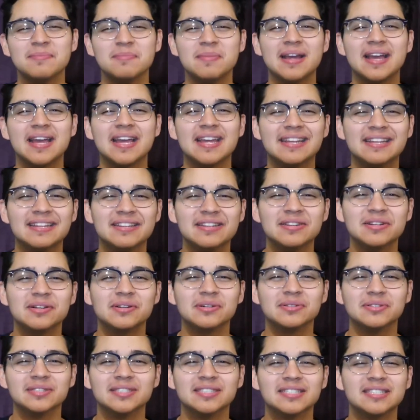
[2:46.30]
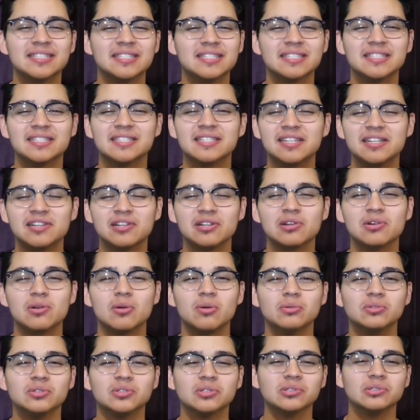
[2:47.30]
man, you know, into the sneaker
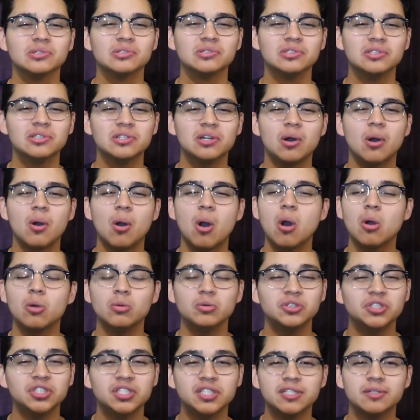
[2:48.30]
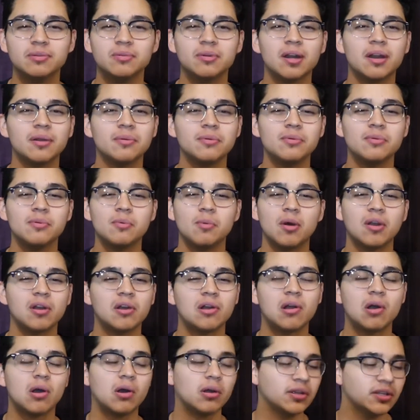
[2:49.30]
culture, you know, OG, whatever you want to
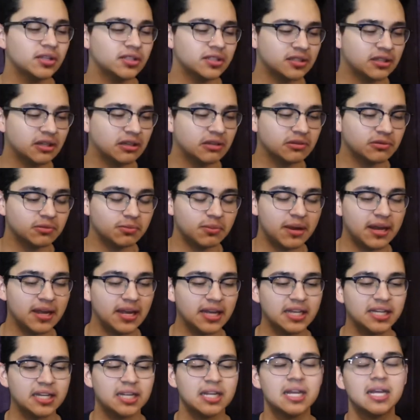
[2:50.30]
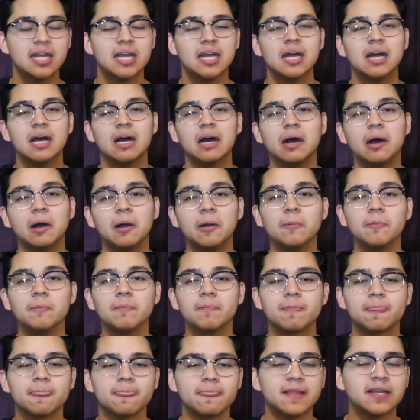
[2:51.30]
call yourselves, man. Um,
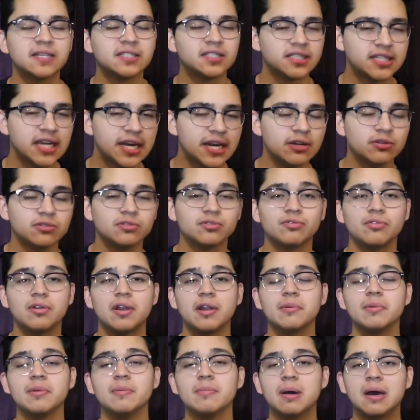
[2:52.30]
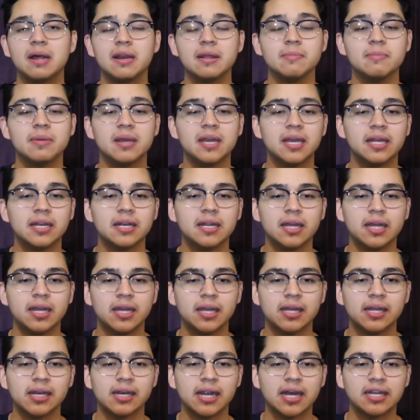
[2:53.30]
this channel's for everybody, man,
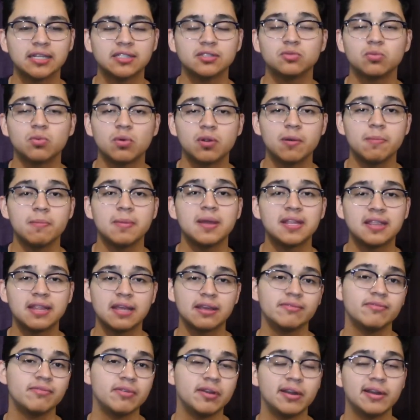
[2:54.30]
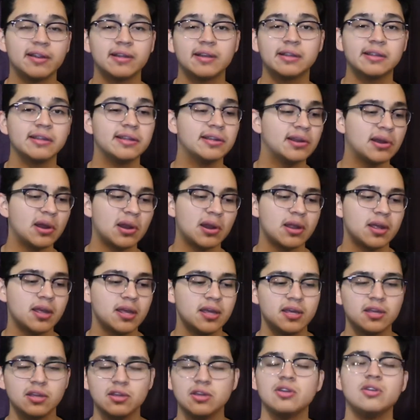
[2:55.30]
and I just want to make that very clear.
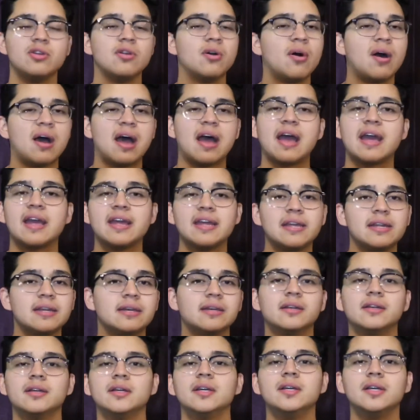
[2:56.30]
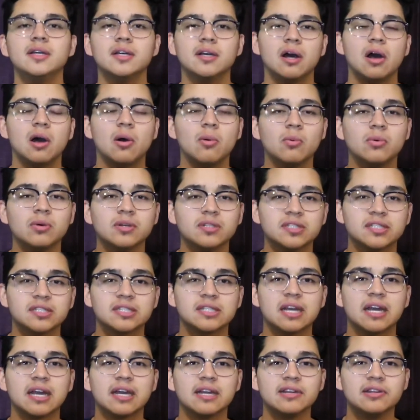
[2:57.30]
You know, I ain't on one
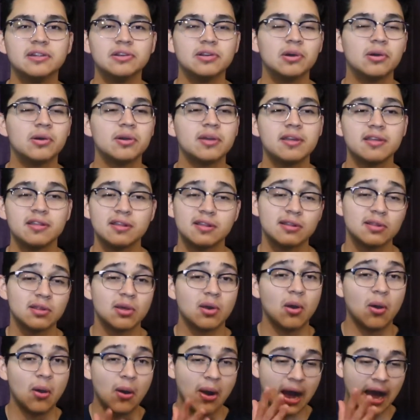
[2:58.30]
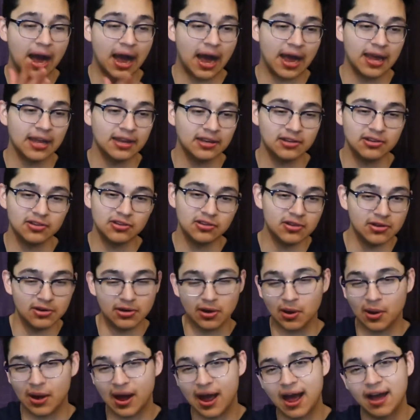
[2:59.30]
side, you know, even though I, you
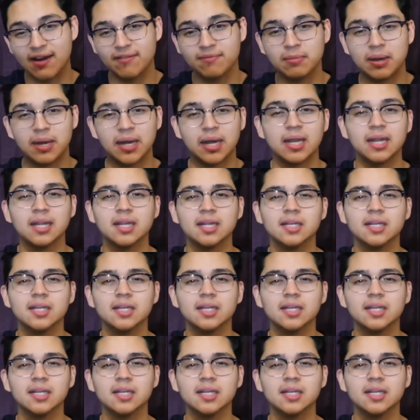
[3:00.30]
know, have my